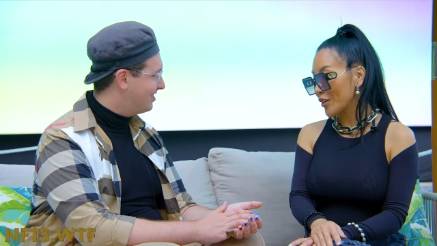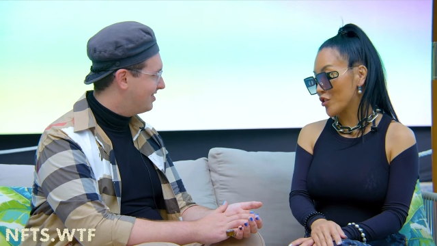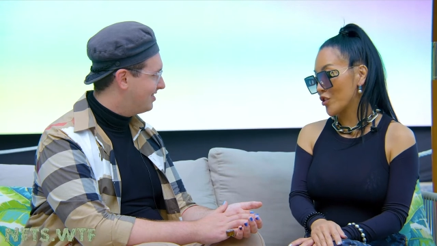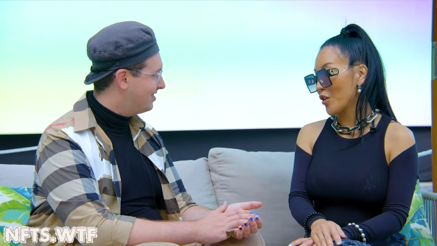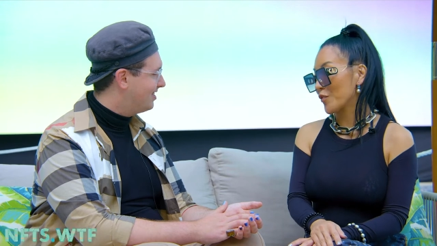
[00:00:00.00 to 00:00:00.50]

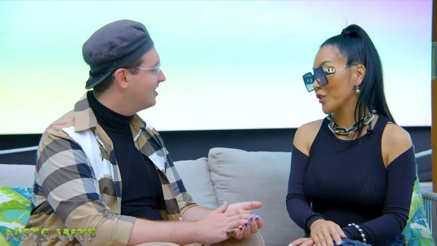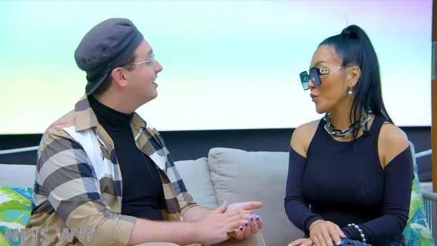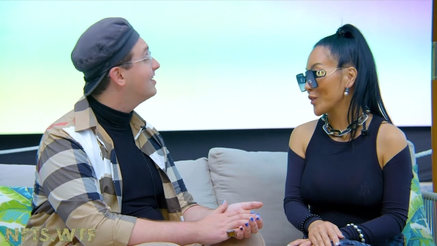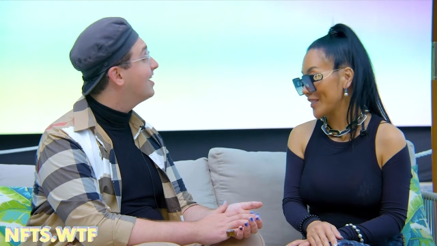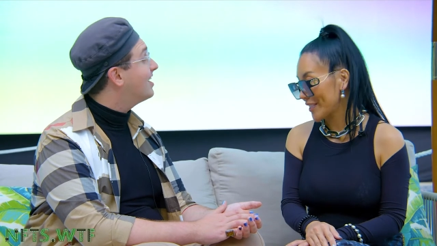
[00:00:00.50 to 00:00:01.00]
Speaker 1: show for
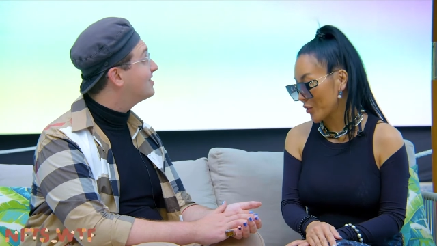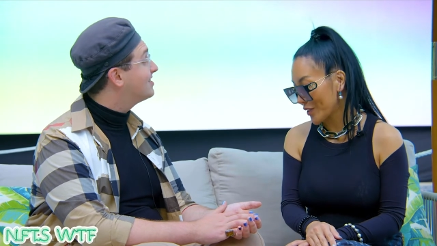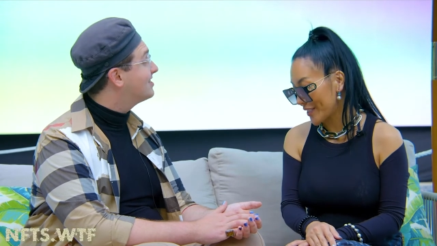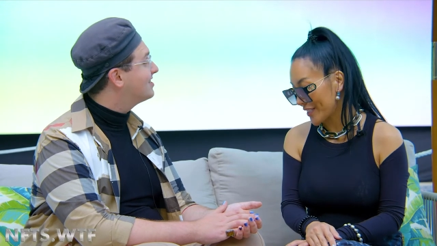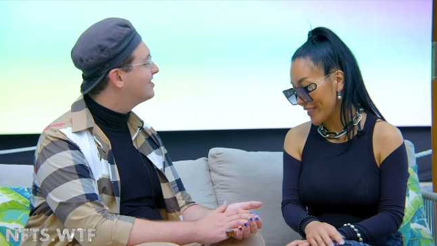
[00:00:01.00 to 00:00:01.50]
Chris,
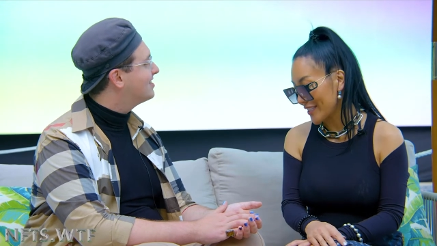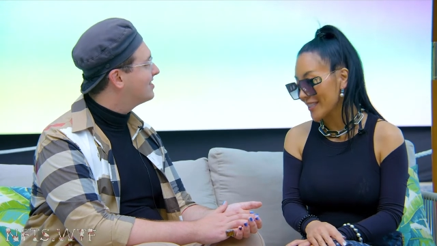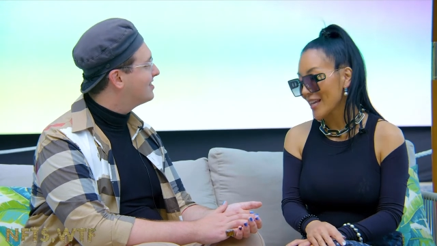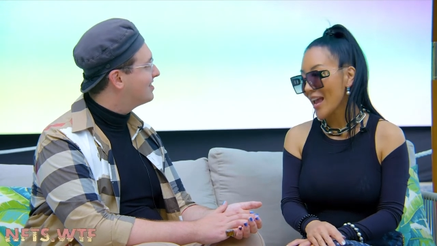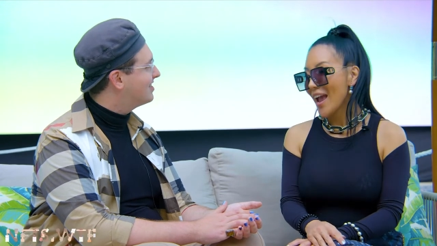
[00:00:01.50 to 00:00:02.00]
Christie's,
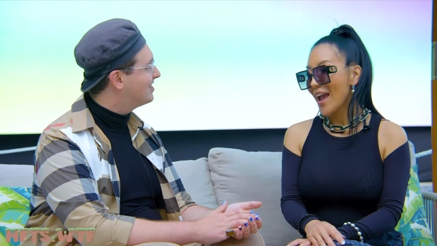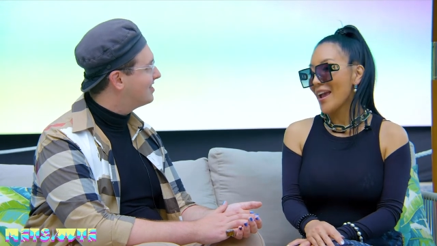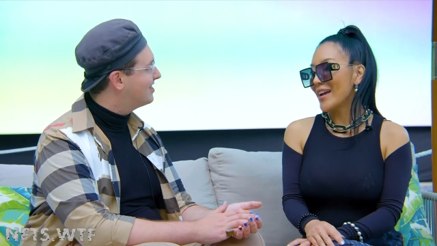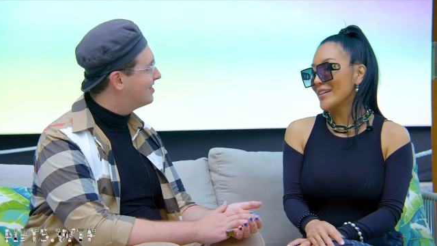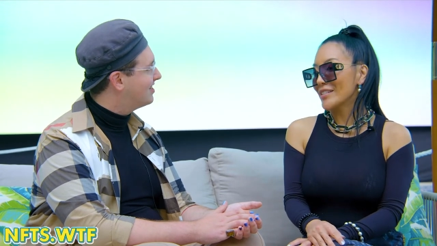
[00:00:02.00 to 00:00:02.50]

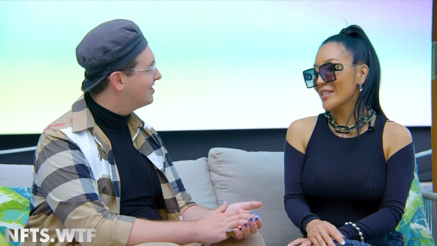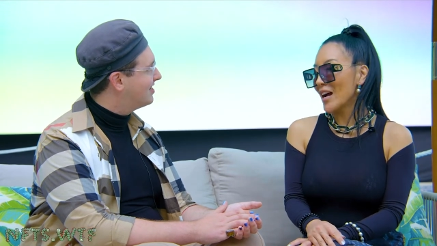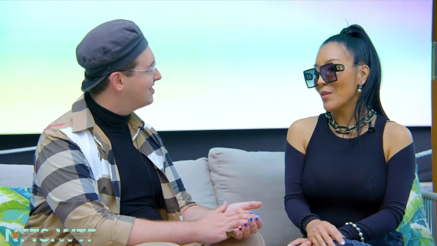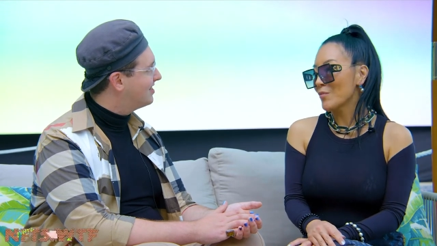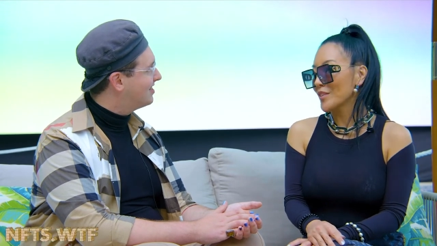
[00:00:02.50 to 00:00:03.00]
and
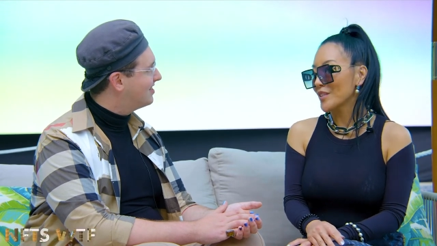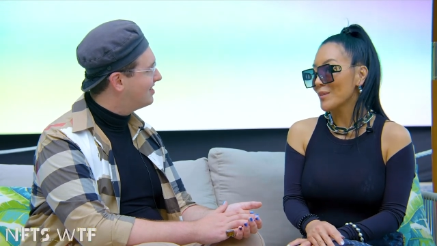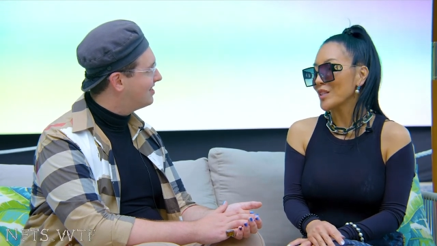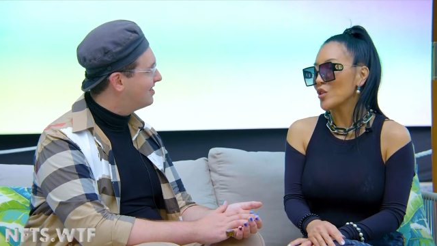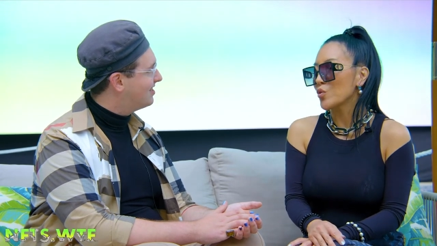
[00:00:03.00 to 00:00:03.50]
I'm with some
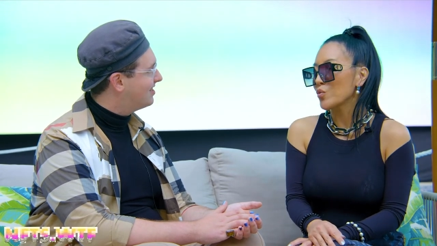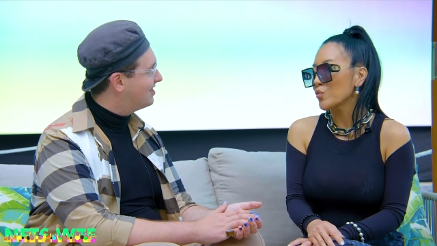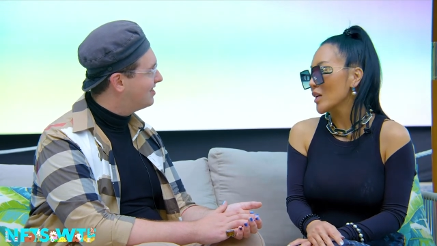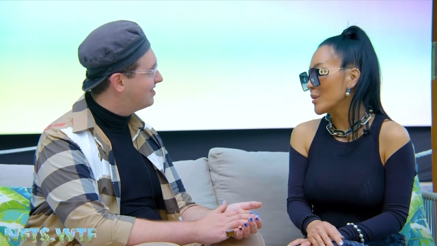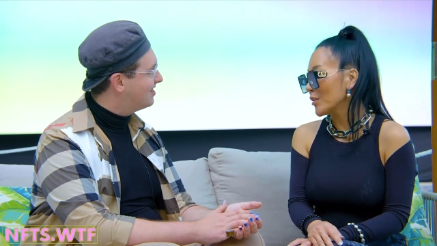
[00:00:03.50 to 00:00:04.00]

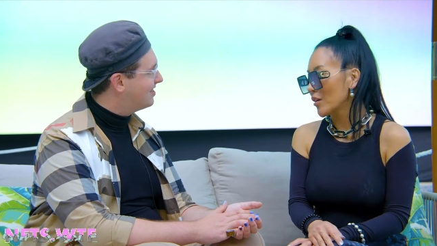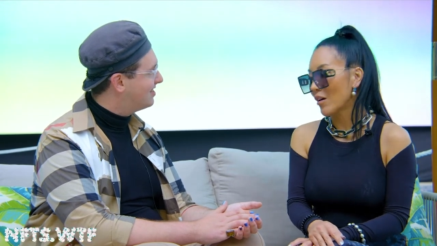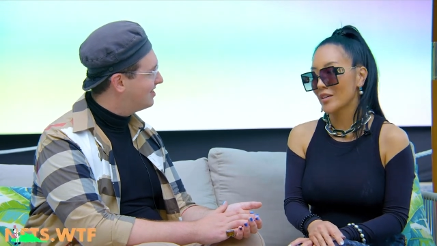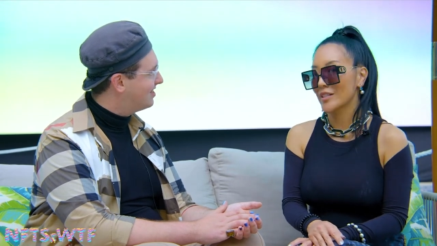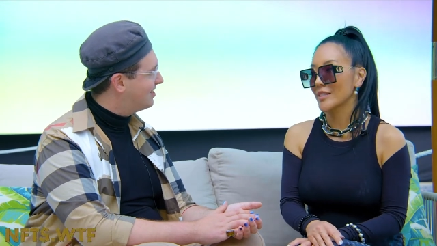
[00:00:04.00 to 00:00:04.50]
incredible
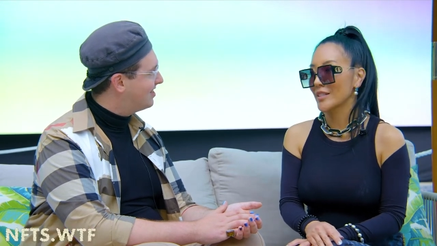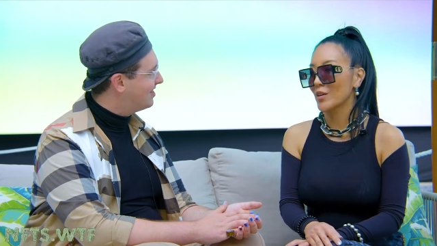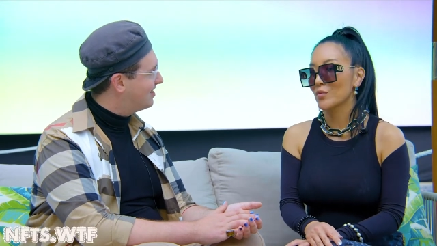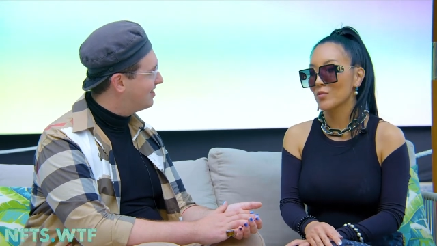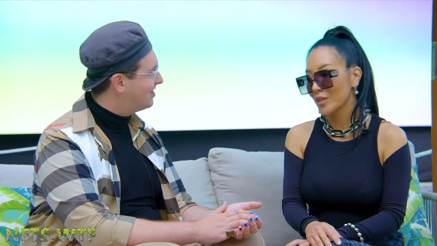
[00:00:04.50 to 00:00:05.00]
artists, like
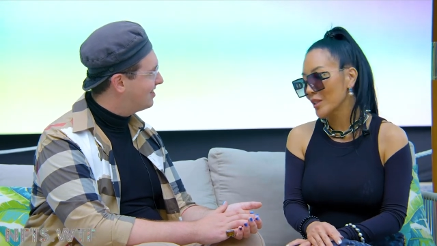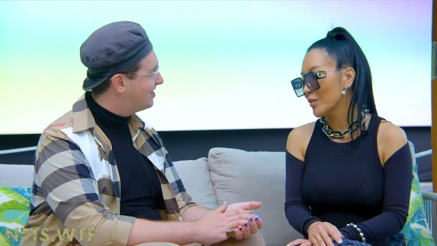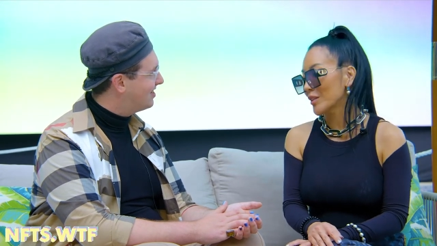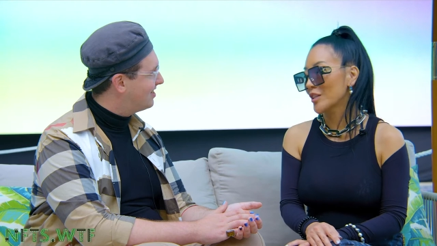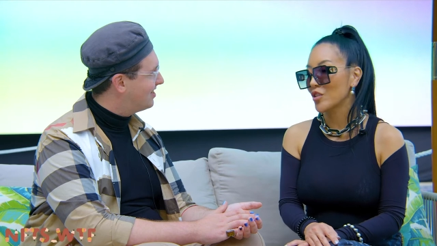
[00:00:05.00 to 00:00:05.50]
really,
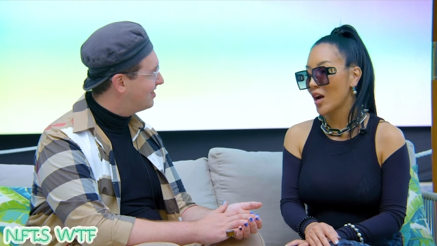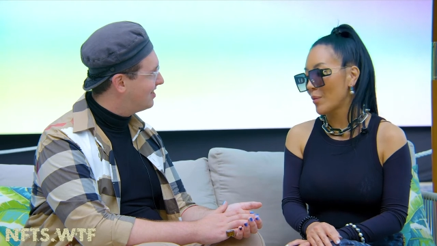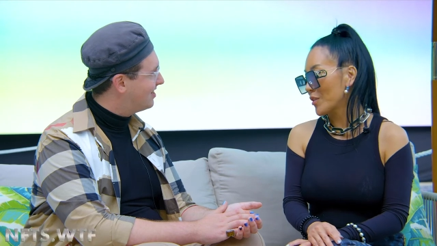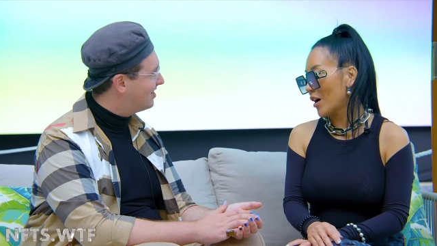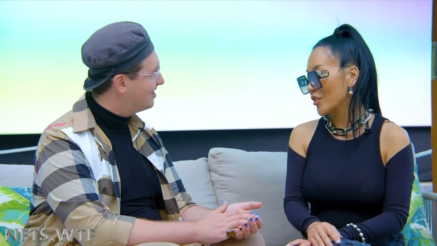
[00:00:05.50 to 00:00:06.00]
really
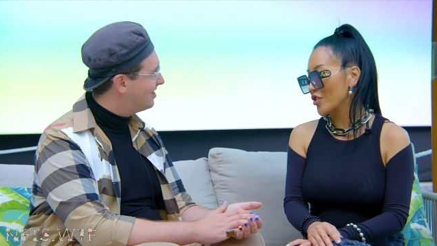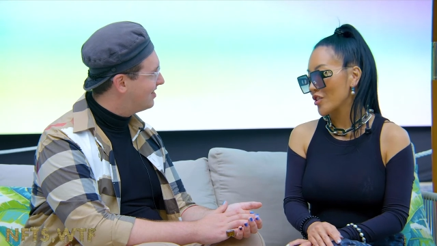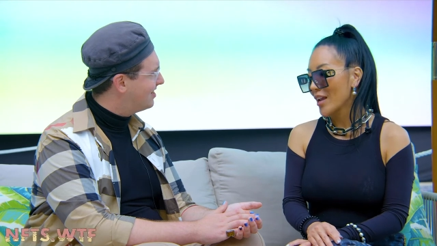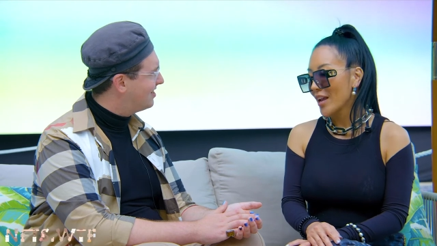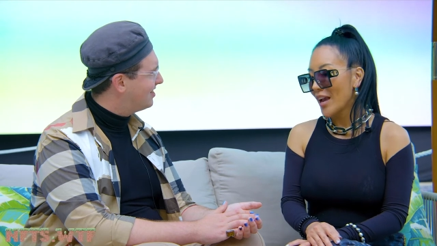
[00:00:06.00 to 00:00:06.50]
top notch,
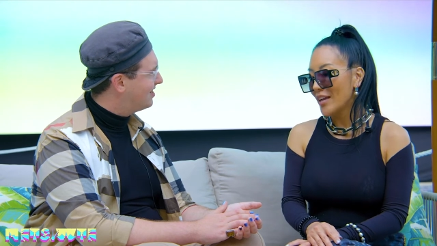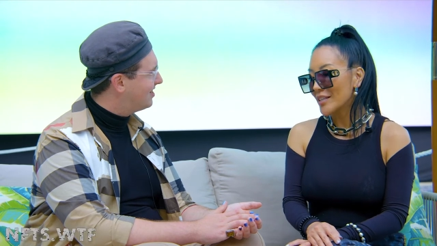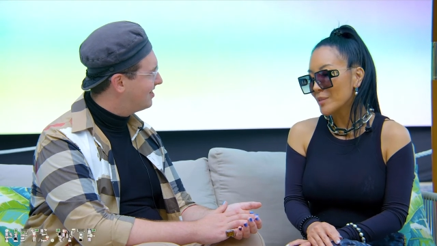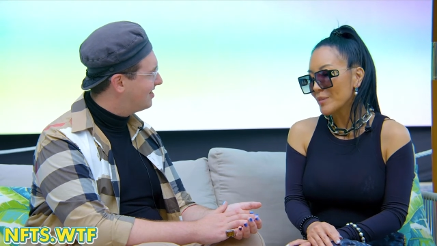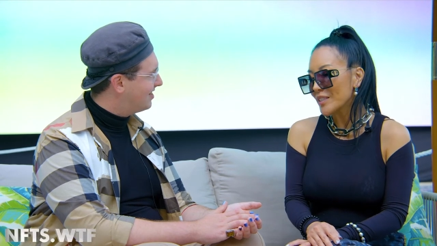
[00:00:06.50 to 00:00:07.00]
and
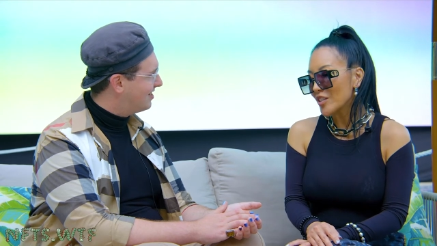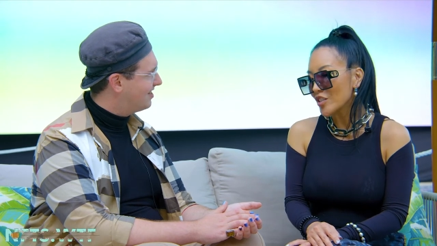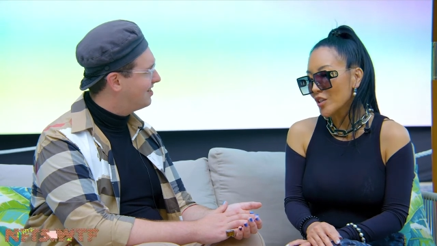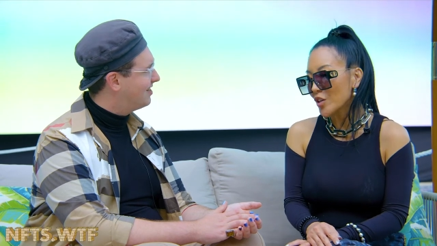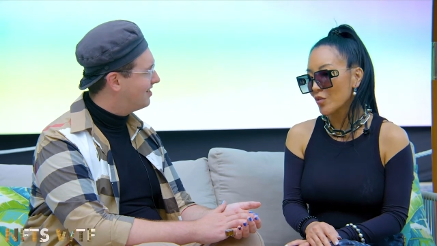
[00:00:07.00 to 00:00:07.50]
it's been such
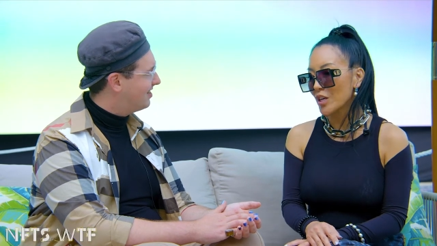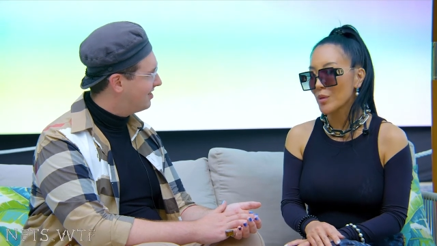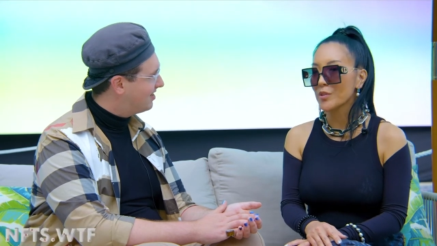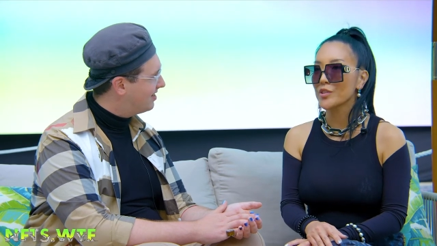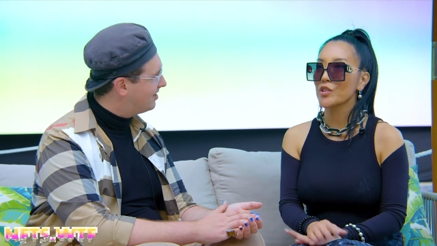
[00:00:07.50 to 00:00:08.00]
an
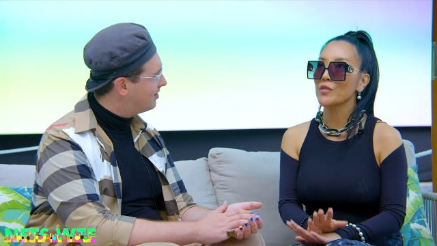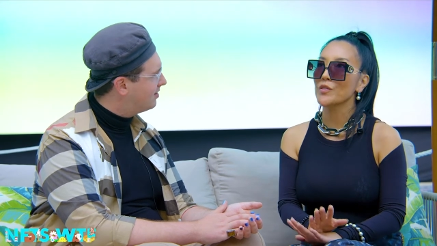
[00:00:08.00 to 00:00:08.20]
incredible sort of